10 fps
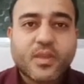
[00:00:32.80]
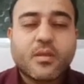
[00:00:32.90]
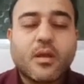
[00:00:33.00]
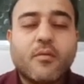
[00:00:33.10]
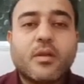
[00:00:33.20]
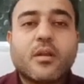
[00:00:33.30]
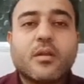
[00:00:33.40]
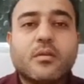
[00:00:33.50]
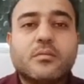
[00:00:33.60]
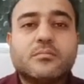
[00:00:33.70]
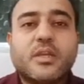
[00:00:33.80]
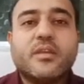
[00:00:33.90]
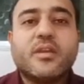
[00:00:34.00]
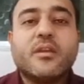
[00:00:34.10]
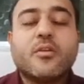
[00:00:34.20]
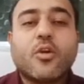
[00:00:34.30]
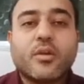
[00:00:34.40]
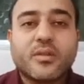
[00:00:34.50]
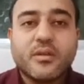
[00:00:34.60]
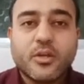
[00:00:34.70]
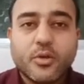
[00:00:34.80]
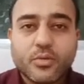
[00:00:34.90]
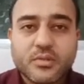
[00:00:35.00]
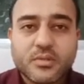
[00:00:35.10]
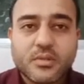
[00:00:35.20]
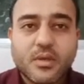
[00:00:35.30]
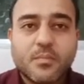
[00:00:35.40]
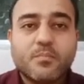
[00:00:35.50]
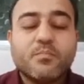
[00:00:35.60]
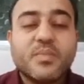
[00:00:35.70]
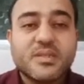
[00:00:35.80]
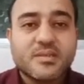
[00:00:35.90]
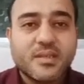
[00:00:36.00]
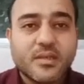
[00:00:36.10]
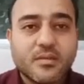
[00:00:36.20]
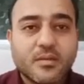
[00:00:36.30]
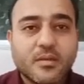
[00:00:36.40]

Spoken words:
our Indian cotton clothes, muslin,